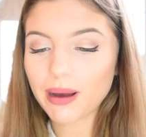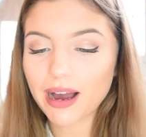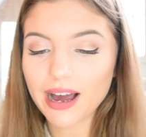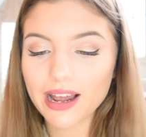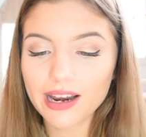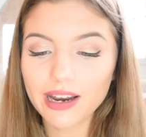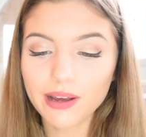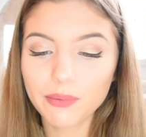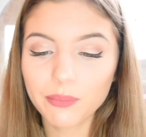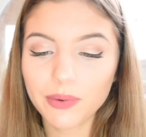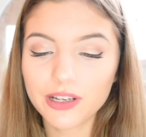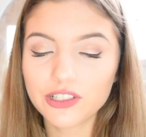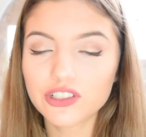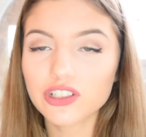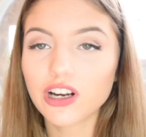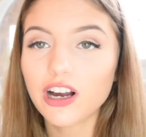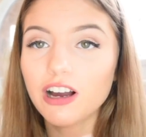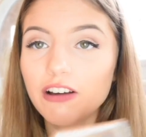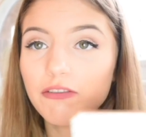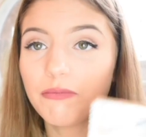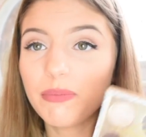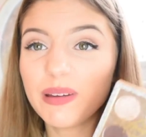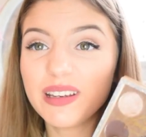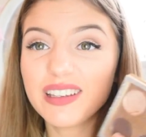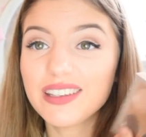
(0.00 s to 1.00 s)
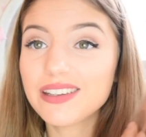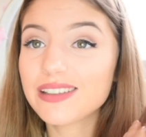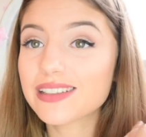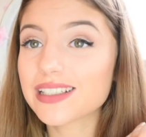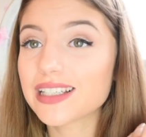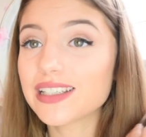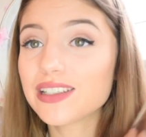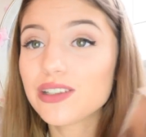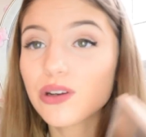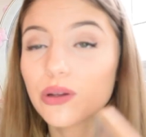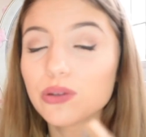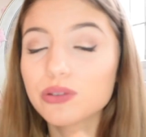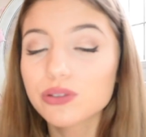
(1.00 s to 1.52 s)
palette, which I've been
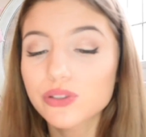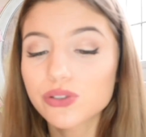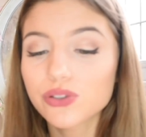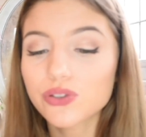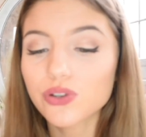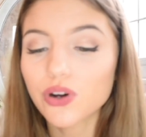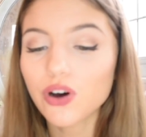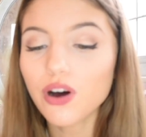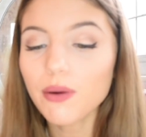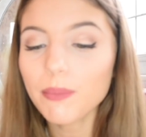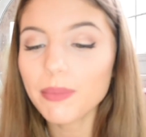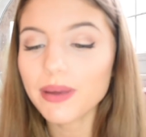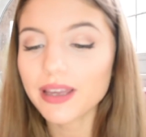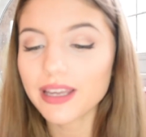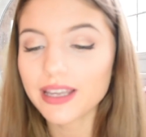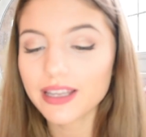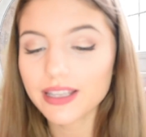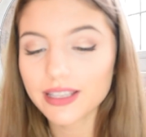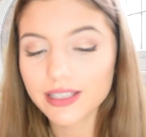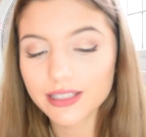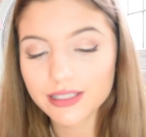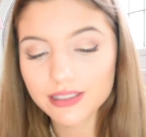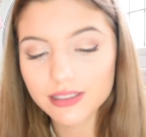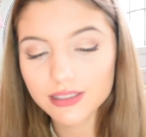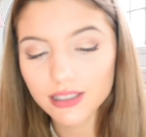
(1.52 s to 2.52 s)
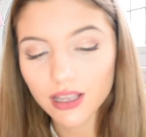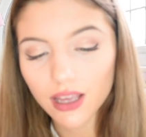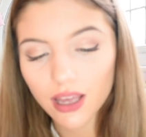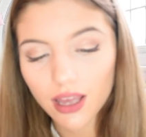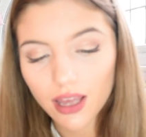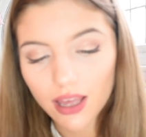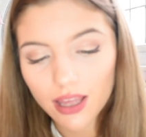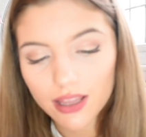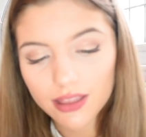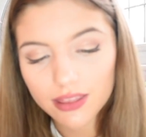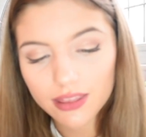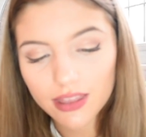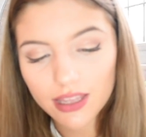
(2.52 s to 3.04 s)
using non-stop. It is
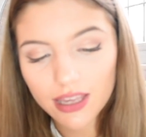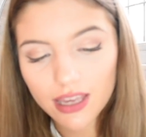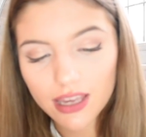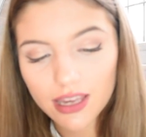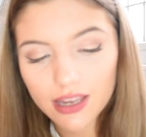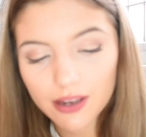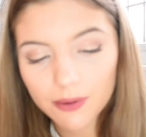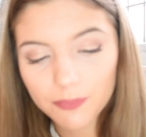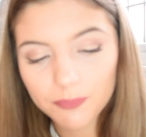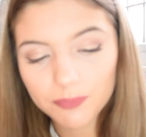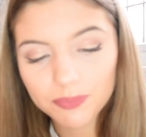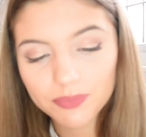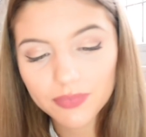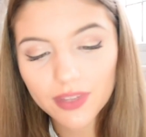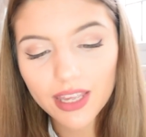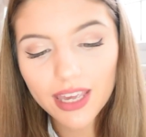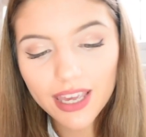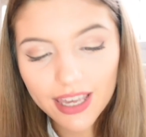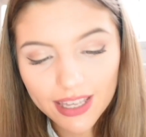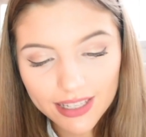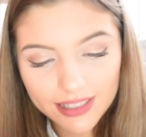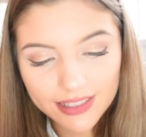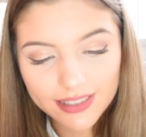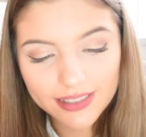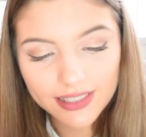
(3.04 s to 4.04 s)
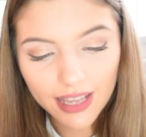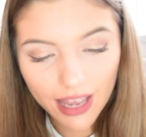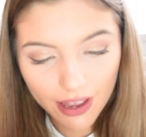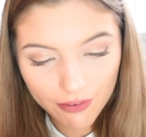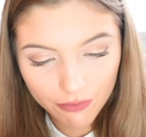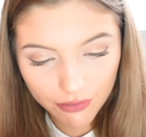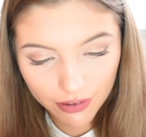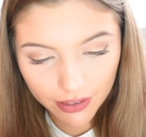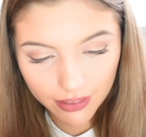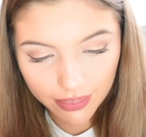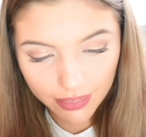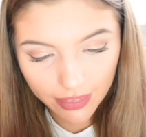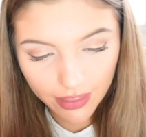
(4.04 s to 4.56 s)
the It's
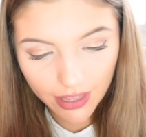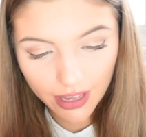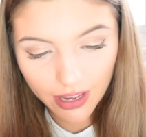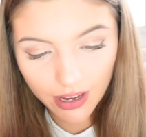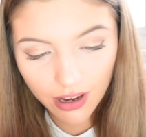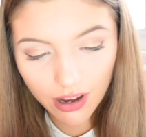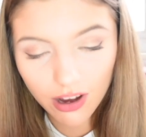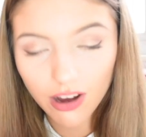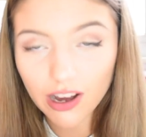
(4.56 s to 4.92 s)
Everything